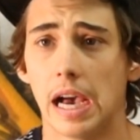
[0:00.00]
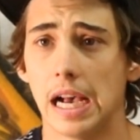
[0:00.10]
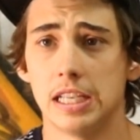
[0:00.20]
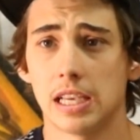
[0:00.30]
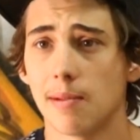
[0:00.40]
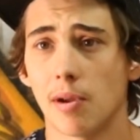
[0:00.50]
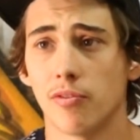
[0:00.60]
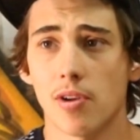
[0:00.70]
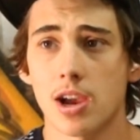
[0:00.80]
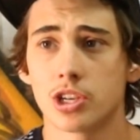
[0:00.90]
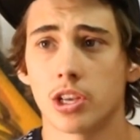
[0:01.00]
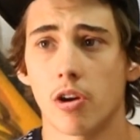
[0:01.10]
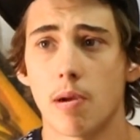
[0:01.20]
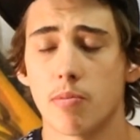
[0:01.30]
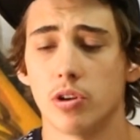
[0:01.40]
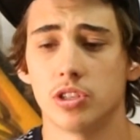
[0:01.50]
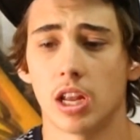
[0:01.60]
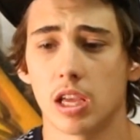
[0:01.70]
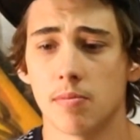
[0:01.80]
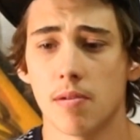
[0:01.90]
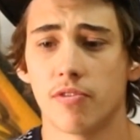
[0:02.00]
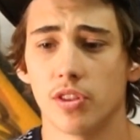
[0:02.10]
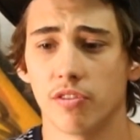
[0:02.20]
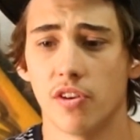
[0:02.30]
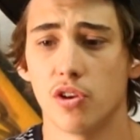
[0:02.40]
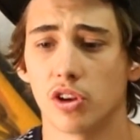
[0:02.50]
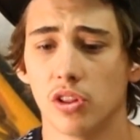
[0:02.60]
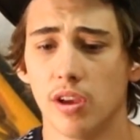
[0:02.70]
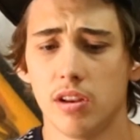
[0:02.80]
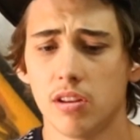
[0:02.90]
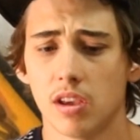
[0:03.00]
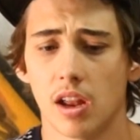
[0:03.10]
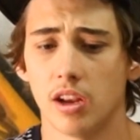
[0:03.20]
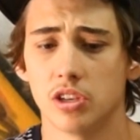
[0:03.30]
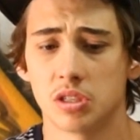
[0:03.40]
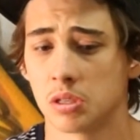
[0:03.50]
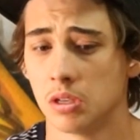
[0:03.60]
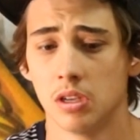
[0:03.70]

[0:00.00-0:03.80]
I set up my flashes how I remembered setting them up for the photo of Clayton, and I just